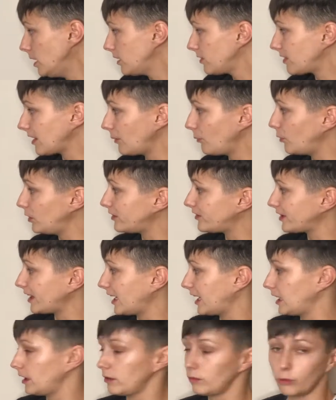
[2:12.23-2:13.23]
Then we
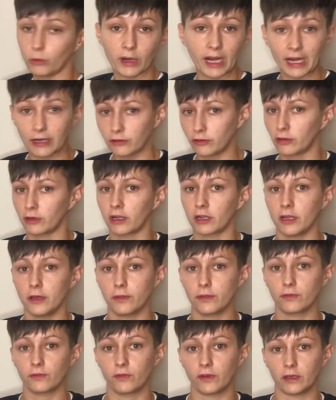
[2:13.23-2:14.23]
say, well, how do your
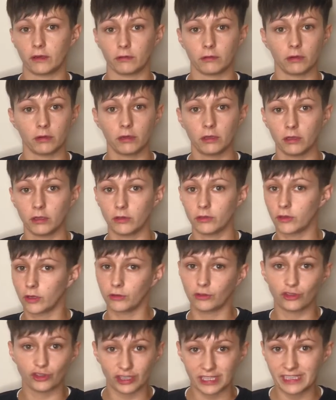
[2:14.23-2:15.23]
clothes feel? Those
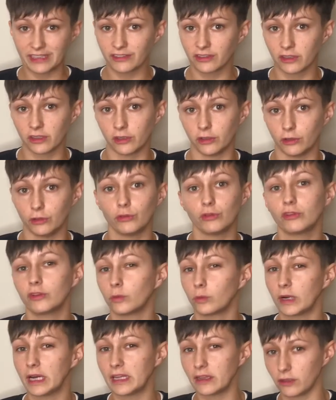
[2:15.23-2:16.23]
jeans that you used to
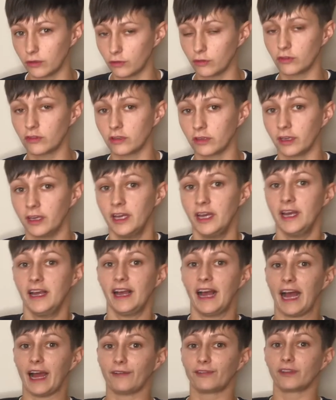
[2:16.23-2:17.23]
wear, that used to
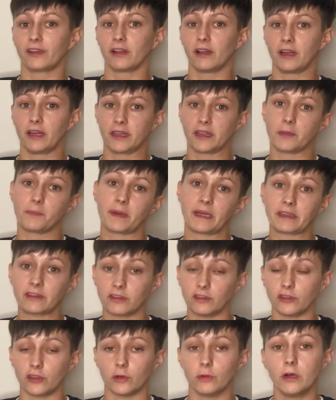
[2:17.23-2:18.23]
have to lie on the bed to
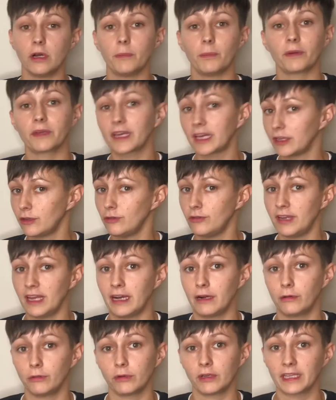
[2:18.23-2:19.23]
do up, can you
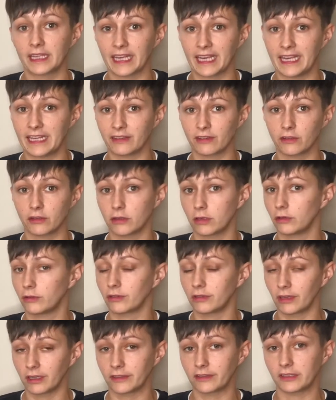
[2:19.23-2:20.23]
now get into those
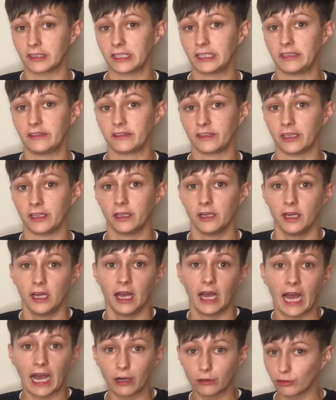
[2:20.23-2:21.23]
nice and easy?
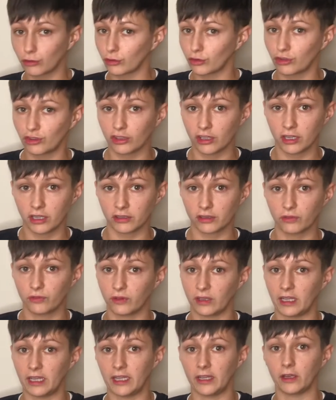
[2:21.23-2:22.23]
How's your shirts
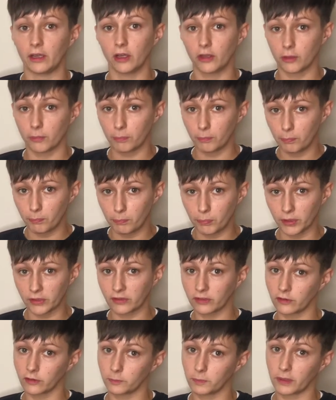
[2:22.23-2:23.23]
feeling? Are the
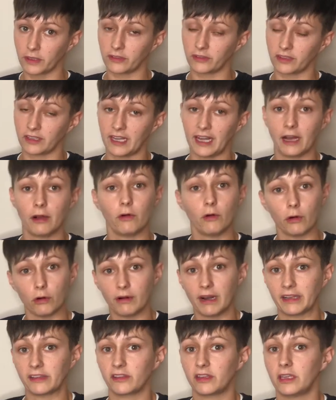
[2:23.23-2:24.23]
buttons bursting out, or
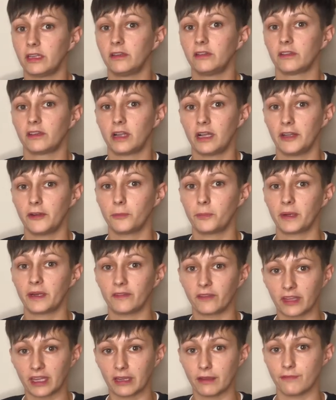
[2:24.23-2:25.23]
actually is there a little bit
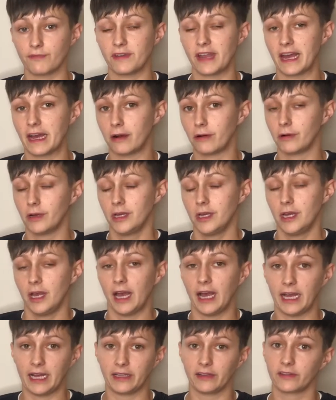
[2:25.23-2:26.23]
of give now
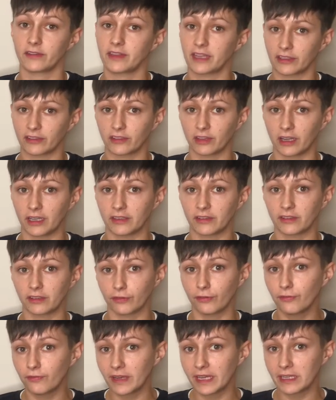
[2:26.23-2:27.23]
and they're starting to
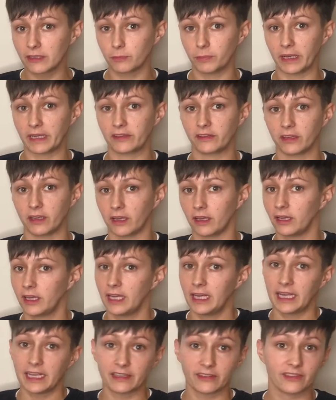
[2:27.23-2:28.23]
fit better?
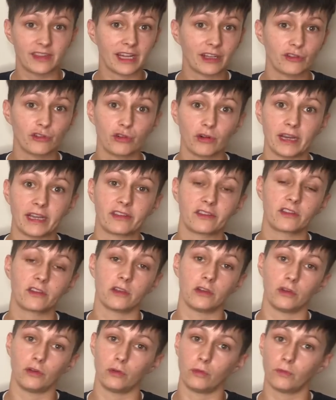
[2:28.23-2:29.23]
Is that dress
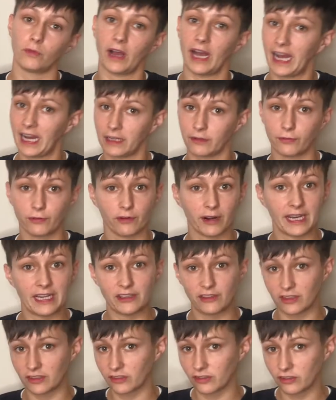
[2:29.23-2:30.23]
that you've had for
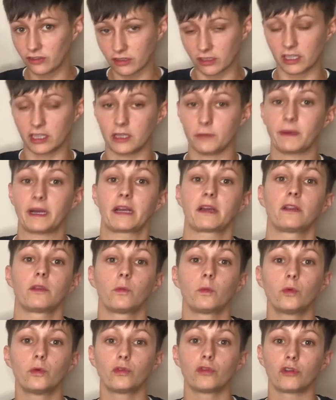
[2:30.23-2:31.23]
ages stuck in the back of the
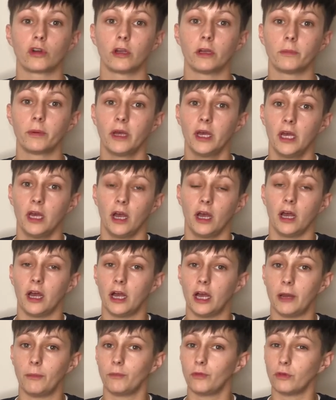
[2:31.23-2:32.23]
wardrobe,
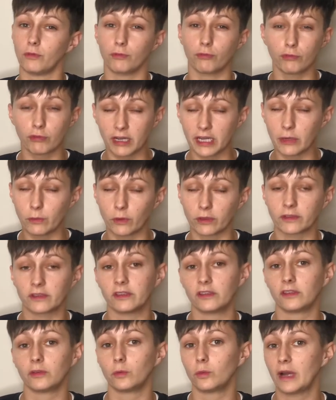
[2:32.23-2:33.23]
you've really
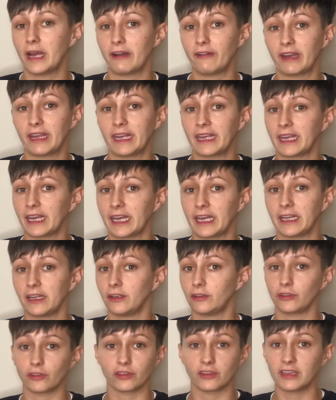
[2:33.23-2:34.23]
wanted to wear it again
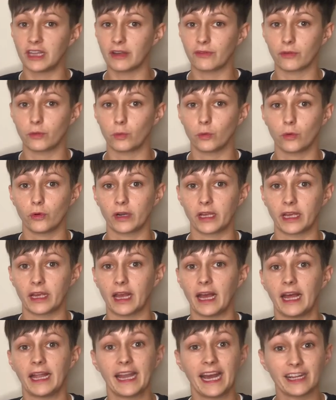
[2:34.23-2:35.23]
and just never worn it,
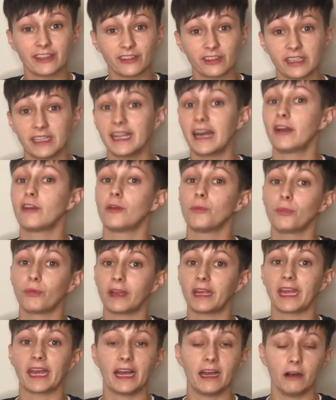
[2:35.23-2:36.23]
and actually now you
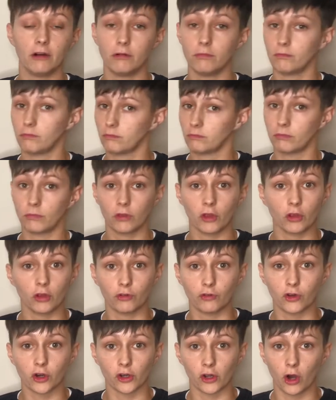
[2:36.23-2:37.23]
bring it out,
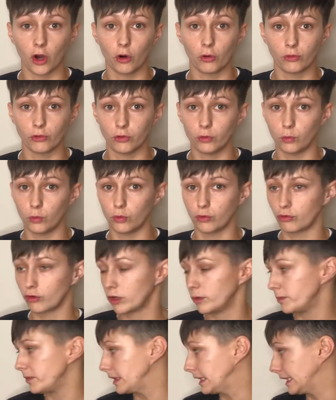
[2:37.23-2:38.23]
you've got a whole new
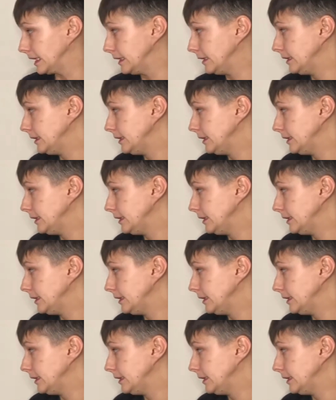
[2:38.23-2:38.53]
wardrobe there.